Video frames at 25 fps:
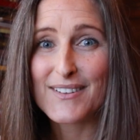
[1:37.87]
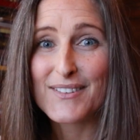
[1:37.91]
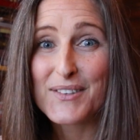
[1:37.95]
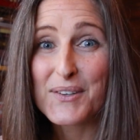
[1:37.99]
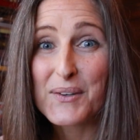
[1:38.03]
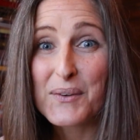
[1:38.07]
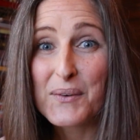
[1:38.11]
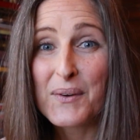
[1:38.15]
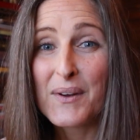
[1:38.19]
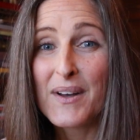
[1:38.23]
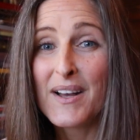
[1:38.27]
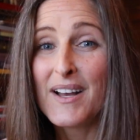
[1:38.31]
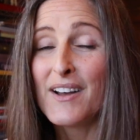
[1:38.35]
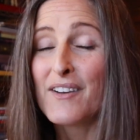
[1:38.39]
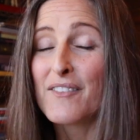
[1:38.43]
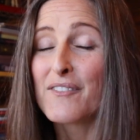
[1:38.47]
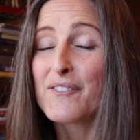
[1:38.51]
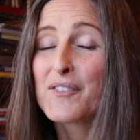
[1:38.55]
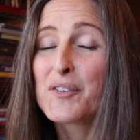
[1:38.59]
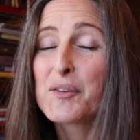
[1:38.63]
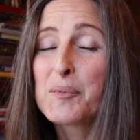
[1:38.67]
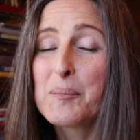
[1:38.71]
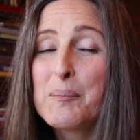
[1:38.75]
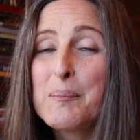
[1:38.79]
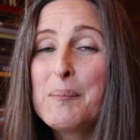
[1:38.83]
So
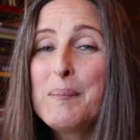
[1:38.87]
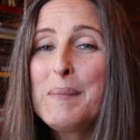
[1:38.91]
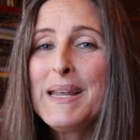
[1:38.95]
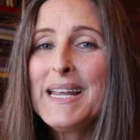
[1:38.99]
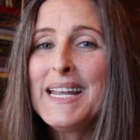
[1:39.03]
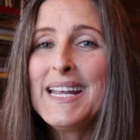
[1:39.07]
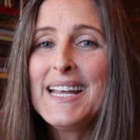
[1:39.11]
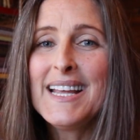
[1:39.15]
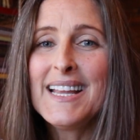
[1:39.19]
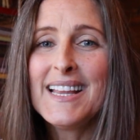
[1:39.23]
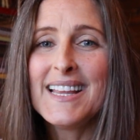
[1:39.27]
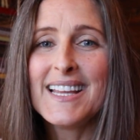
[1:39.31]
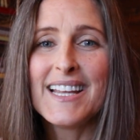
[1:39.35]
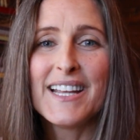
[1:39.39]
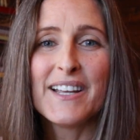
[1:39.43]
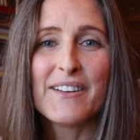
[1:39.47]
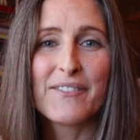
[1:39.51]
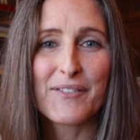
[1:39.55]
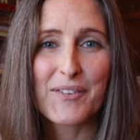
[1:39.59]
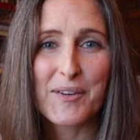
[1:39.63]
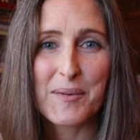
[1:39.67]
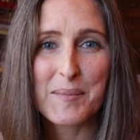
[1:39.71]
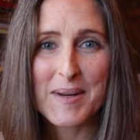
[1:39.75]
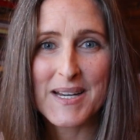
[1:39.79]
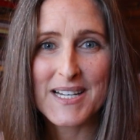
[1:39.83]
for me, the
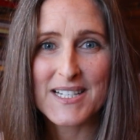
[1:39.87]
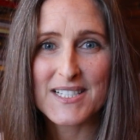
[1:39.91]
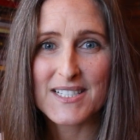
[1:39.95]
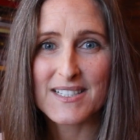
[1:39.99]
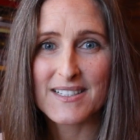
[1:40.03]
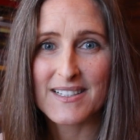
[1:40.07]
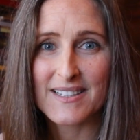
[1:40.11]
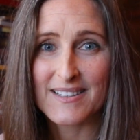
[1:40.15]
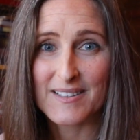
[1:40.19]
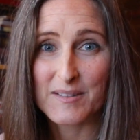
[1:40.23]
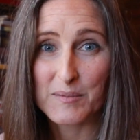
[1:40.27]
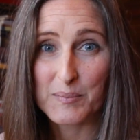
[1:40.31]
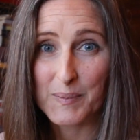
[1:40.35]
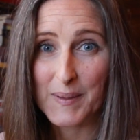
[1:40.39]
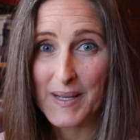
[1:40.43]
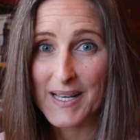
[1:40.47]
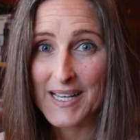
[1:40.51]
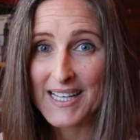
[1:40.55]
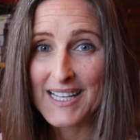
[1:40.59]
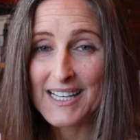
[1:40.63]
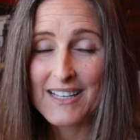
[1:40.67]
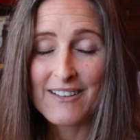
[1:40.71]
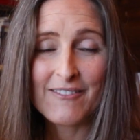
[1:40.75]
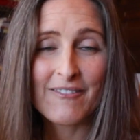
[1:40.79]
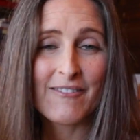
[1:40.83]
information has
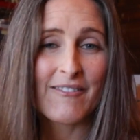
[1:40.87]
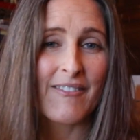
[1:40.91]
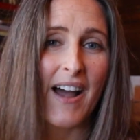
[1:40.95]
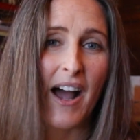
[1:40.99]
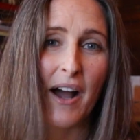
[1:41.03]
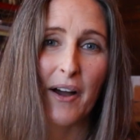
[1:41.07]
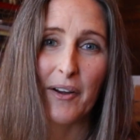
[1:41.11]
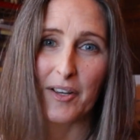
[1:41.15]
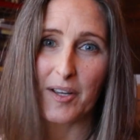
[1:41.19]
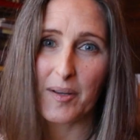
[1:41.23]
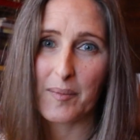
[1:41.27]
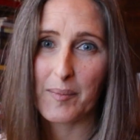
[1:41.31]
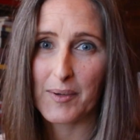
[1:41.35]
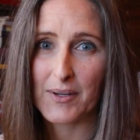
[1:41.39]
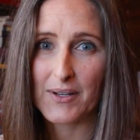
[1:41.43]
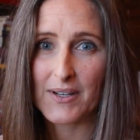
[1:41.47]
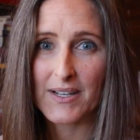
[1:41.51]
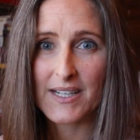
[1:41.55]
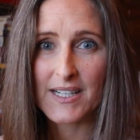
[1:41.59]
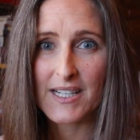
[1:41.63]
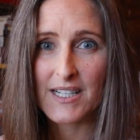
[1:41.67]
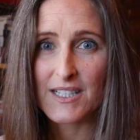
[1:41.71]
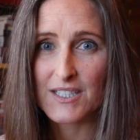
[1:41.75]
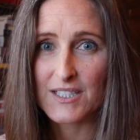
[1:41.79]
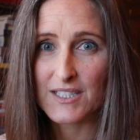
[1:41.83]
been invaluable,
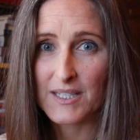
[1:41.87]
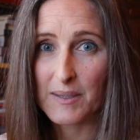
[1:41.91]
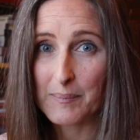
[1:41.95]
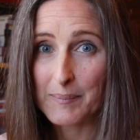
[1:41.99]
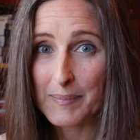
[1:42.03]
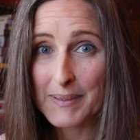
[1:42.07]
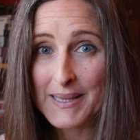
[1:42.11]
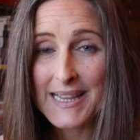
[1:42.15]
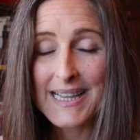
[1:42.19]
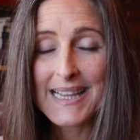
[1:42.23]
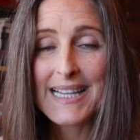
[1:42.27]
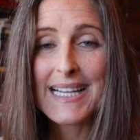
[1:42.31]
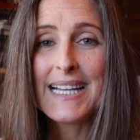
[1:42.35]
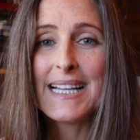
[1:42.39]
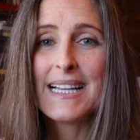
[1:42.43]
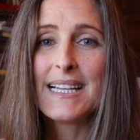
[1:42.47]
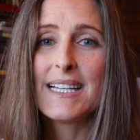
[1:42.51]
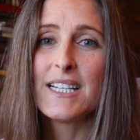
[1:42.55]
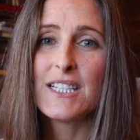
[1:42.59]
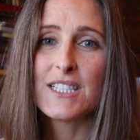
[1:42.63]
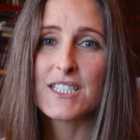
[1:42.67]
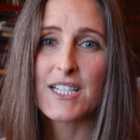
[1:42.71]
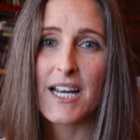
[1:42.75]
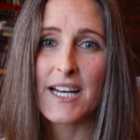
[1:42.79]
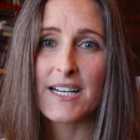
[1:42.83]
and it's
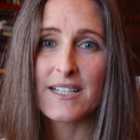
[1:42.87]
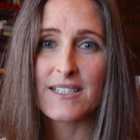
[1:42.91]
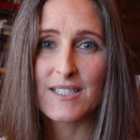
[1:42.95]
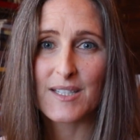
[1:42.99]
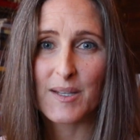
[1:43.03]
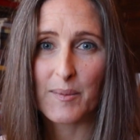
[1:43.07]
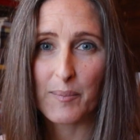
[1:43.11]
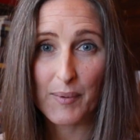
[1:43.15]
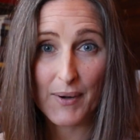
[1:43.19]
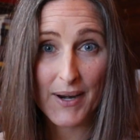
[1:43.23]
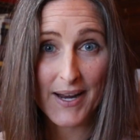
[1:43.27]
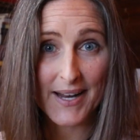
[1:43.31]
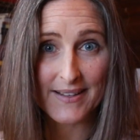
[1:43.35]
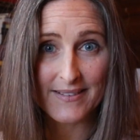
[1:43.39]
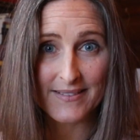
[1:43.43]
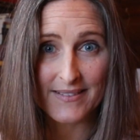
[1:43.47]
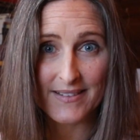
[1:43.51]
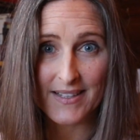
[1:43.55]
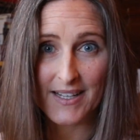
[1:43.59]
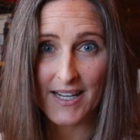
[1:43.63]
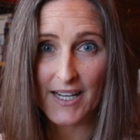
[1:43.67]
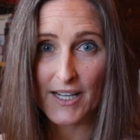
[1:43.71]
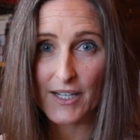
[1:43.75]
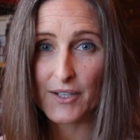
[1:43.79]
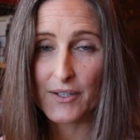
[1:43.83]
completely changed the brands
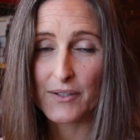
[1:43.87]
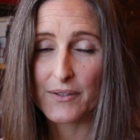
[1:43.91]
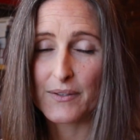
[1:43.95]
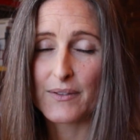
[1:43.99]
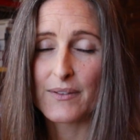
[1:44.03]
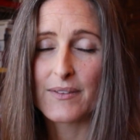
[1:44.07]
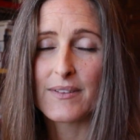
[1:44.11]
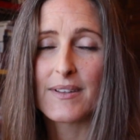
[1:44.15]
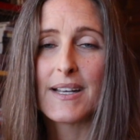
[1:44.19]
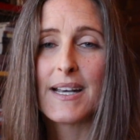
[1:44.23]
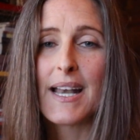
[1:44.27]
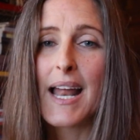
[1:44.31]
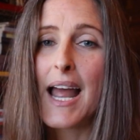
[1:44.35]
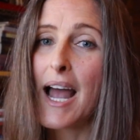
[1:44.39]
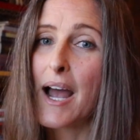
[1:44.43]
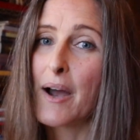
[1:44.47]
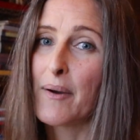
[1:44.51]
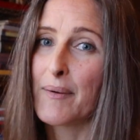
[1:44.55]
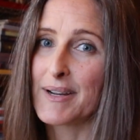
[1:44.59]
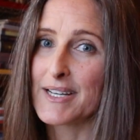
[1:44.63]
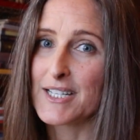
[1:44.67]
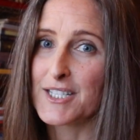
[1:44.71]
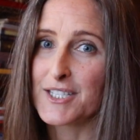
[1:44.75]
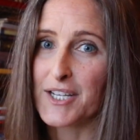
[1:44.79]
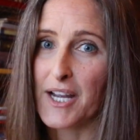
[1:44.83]
that I use and how
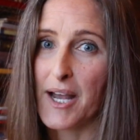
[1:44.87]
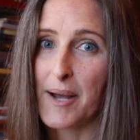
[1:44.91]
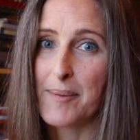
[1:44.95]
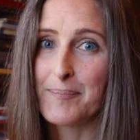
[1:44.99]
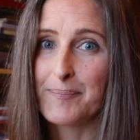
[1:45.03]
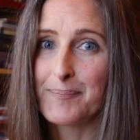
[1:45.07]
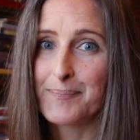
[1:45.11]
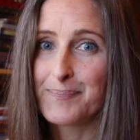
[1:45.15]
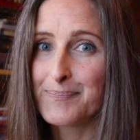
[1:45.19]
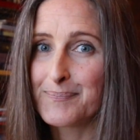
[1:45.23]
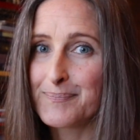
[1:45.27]
I shop.